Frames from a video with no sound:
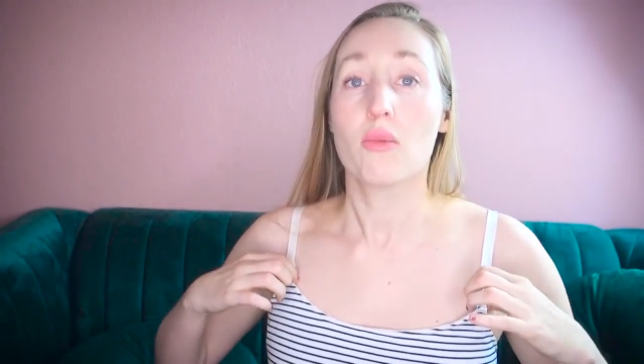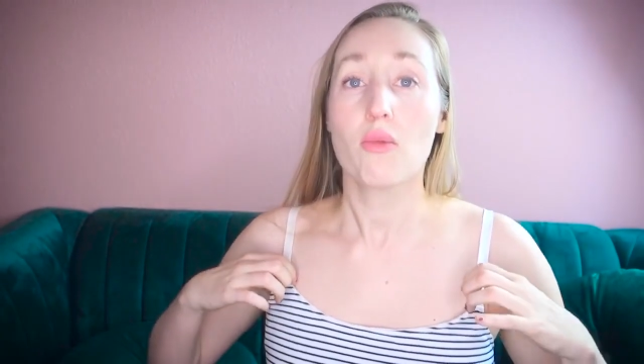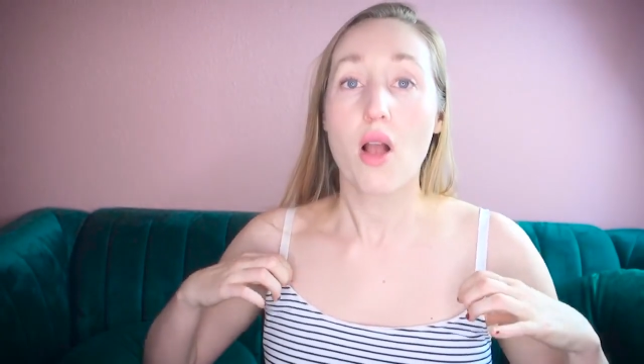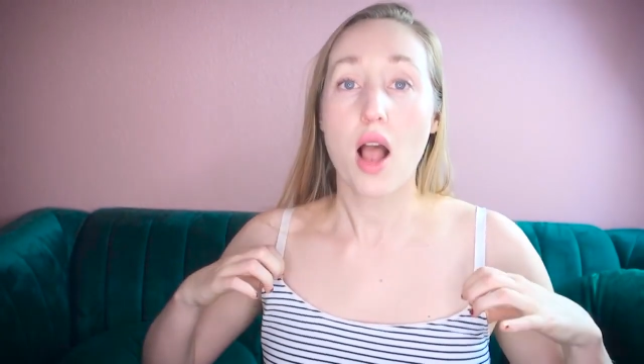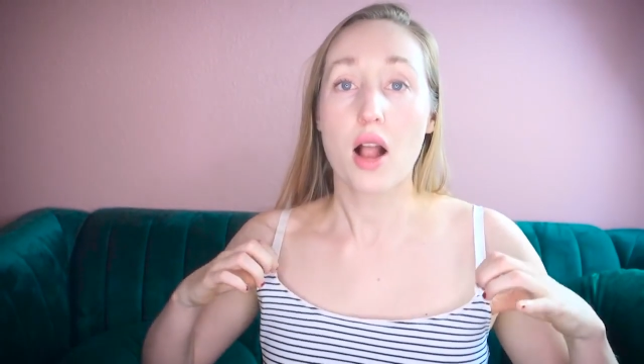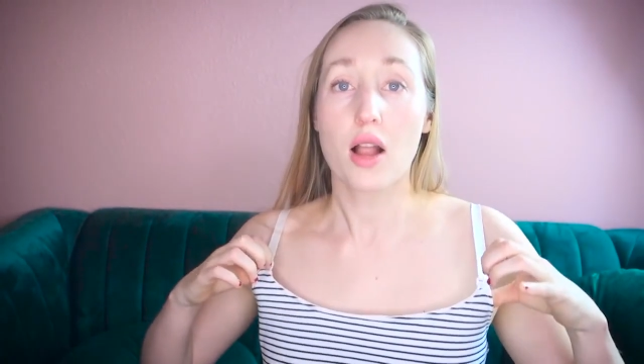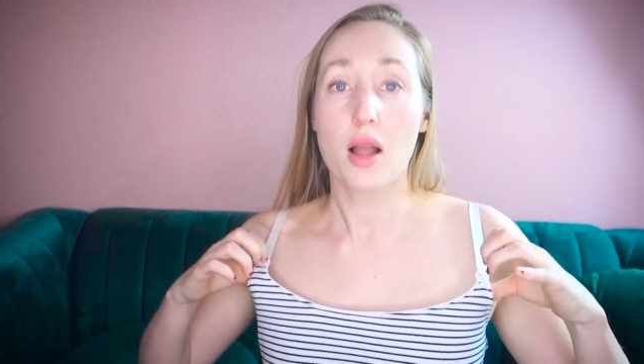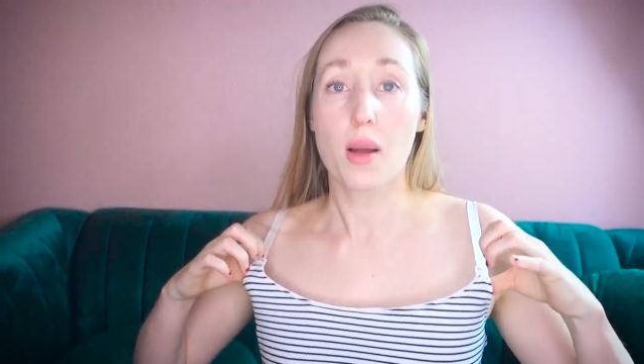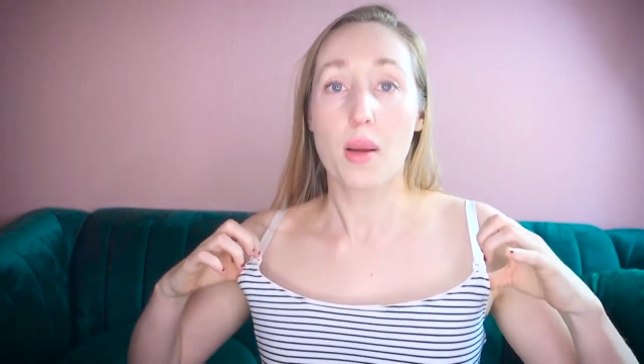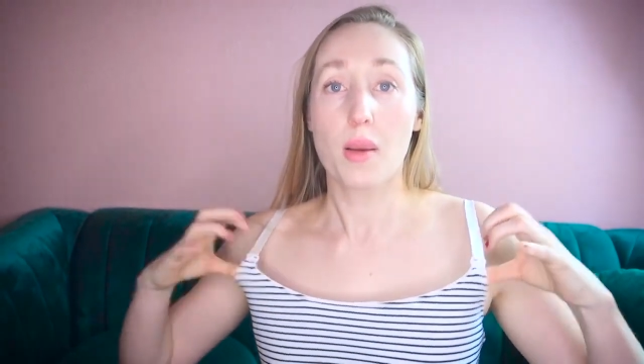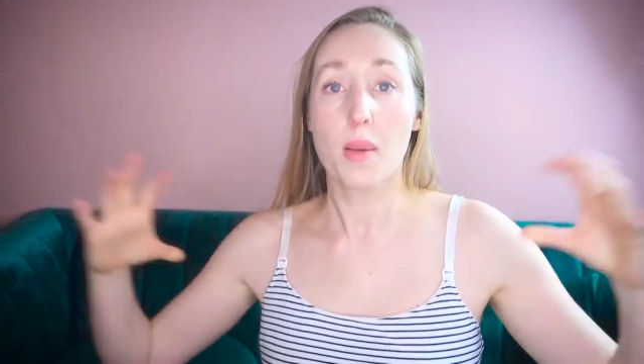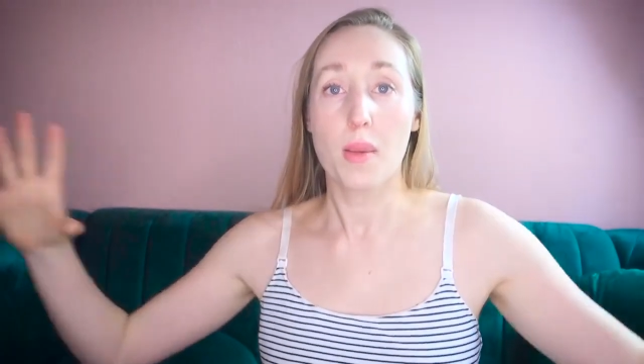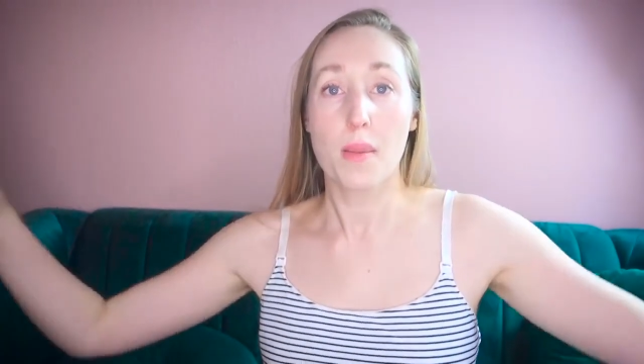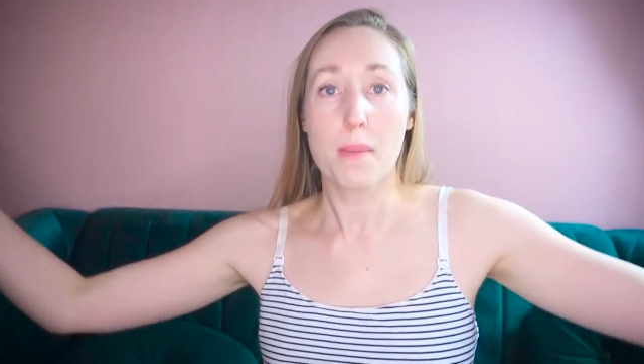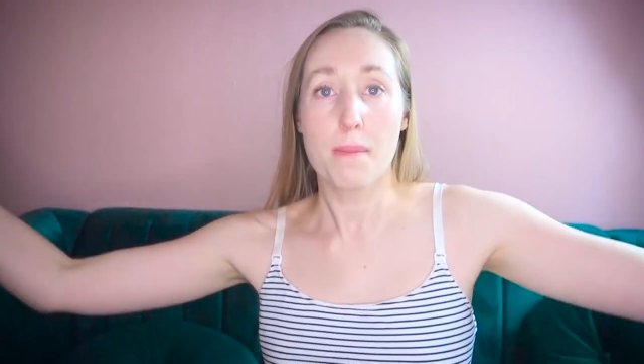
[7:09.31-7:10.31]
Rock.
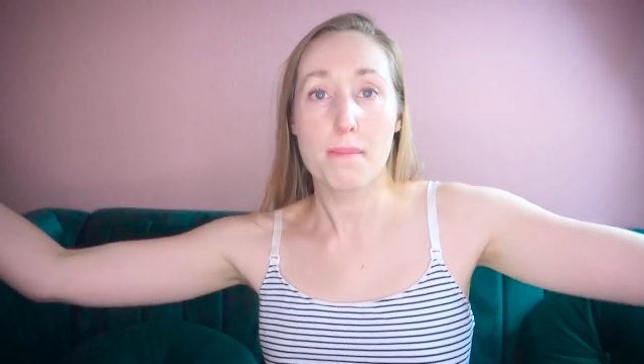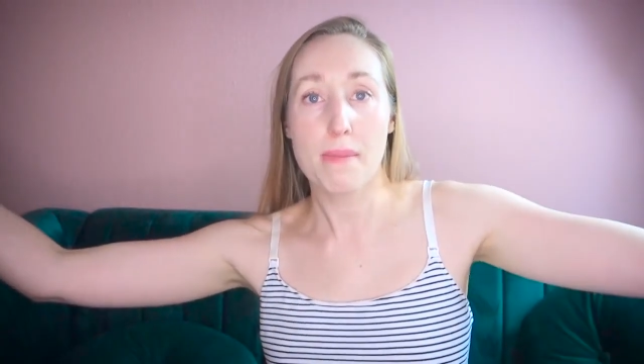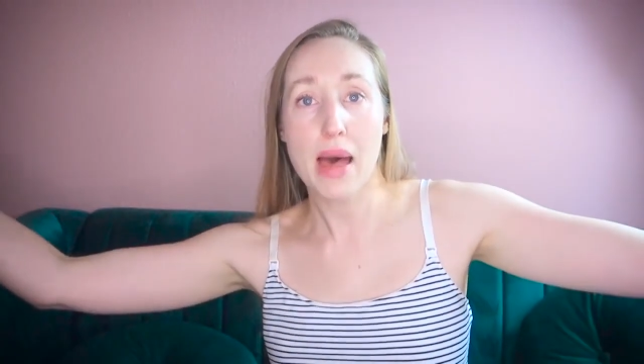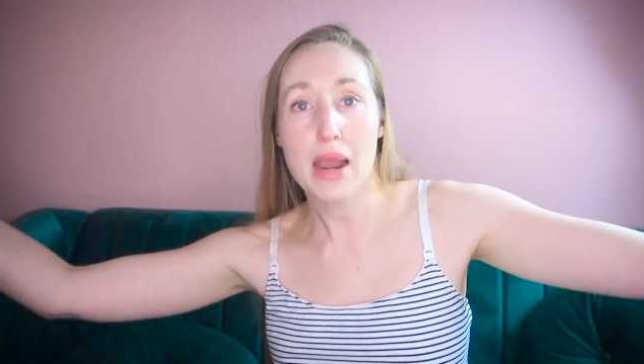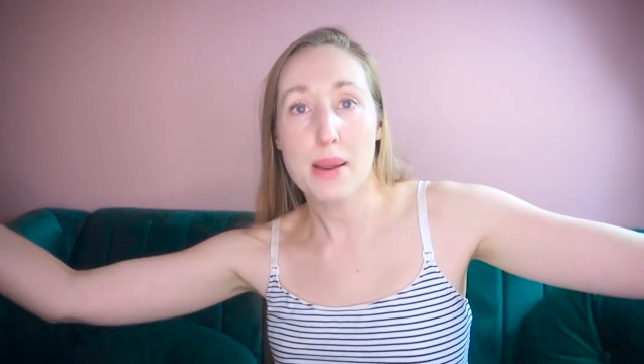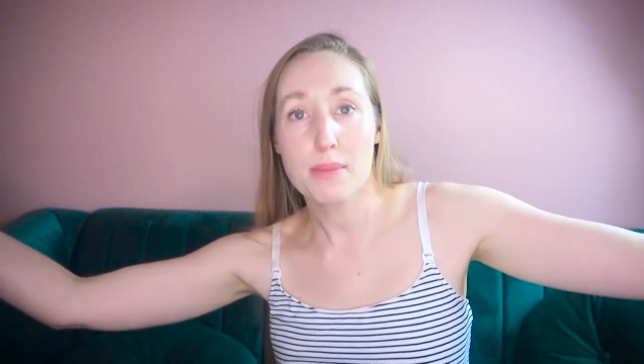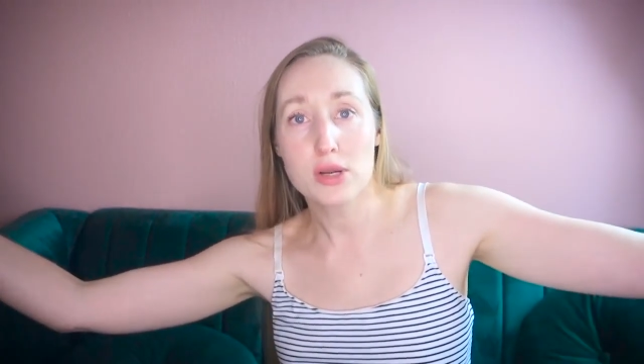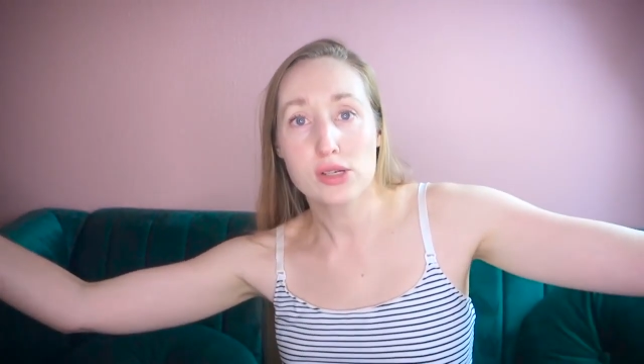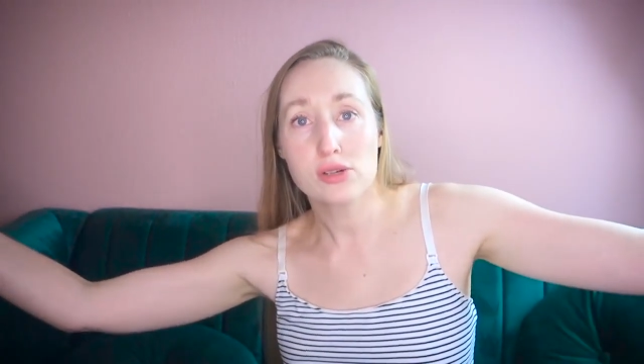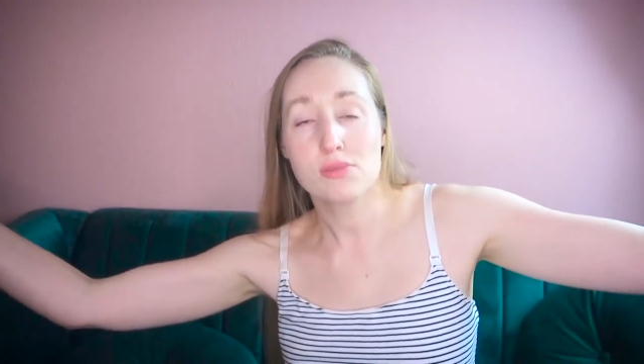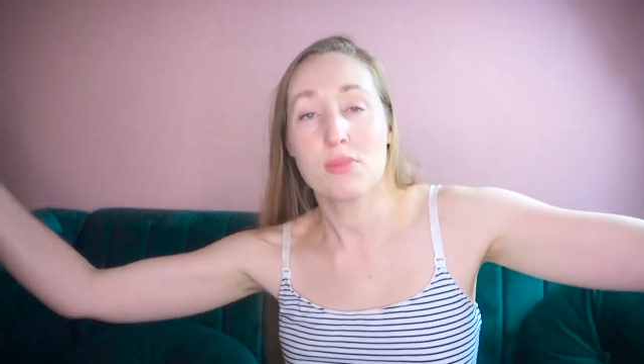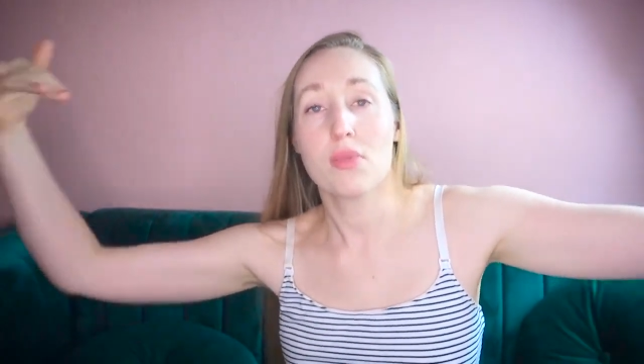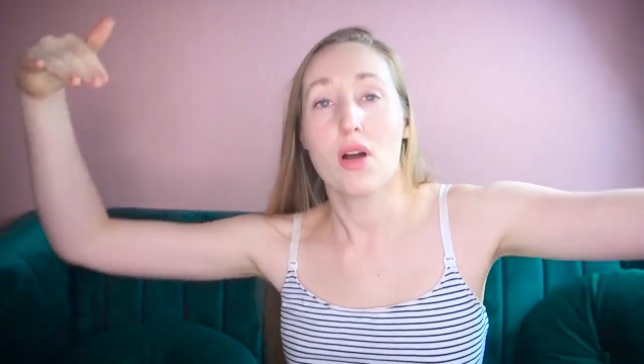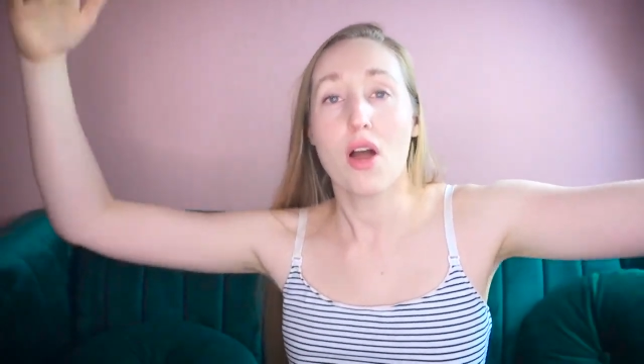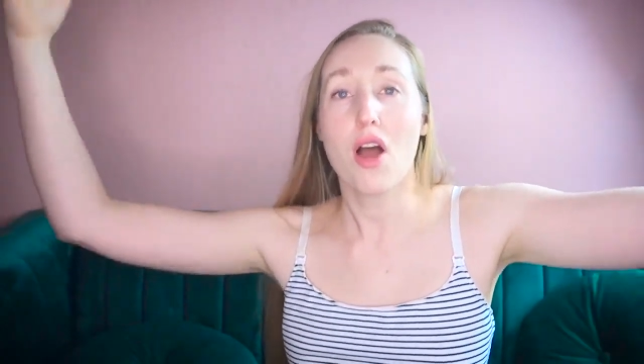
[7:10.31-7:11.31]
Bada
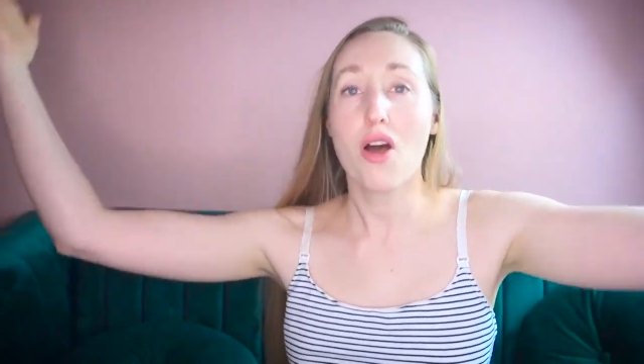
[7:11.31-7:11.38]
boom.